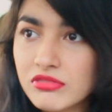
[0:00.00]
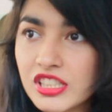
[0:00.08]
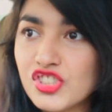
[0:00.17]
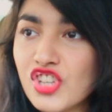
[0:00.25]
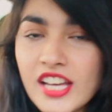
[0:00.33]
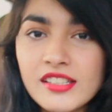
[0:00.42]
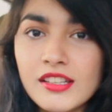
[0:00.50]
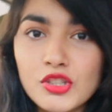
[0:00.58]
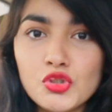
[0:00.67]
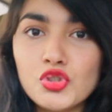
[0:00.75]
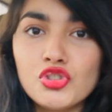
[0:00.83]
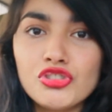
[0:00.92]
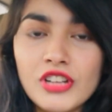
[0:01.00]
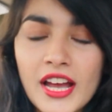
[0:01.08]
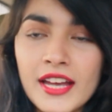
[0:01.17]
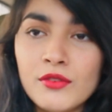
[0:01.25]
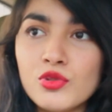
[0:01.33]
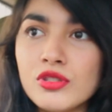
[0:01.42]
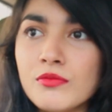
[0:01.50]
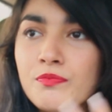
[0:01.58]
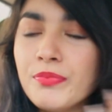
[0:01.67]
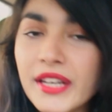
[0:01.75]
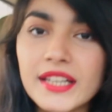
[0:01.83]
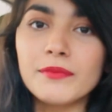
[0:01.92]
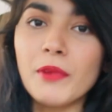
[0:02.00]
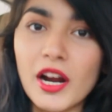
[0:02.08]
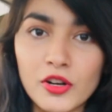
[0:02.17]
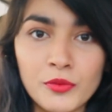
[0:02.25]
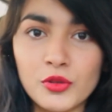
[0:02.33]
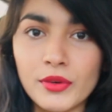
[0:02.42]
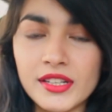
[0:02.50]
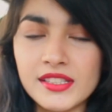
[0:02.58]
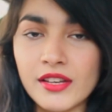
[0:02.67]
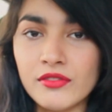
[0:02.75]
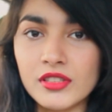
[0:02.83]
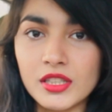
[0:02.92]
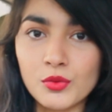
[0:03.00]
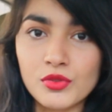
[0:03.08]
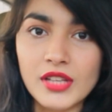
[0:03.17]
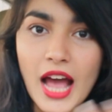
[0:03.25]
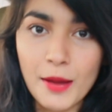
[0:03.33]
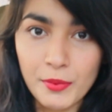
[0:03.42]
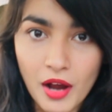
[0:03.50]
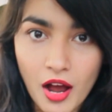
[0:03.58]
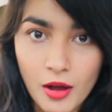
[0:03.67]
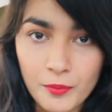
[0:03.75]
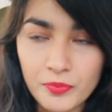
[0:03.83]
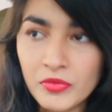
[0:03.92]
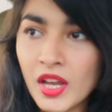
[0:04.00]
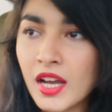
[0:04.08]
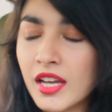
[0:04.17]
suggest that you should try and was a big part of my twenty seventeen was the app Calm.